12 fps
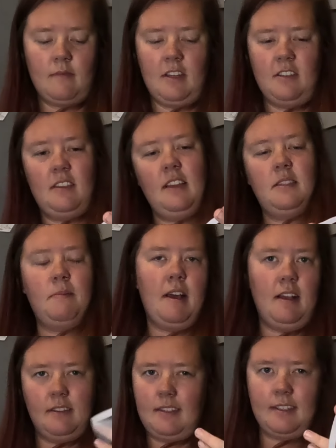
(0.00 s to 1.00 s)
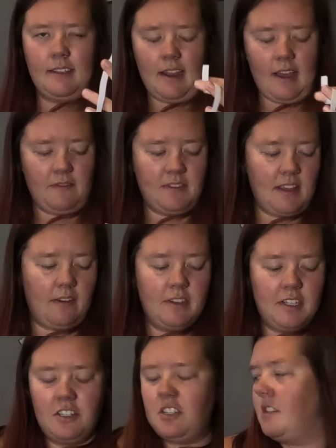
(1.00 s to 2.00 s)
So that's about 6.5, 7
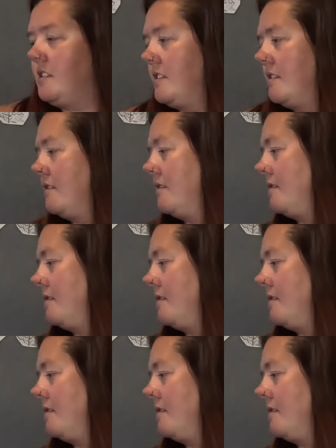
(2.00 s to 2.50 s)
inches.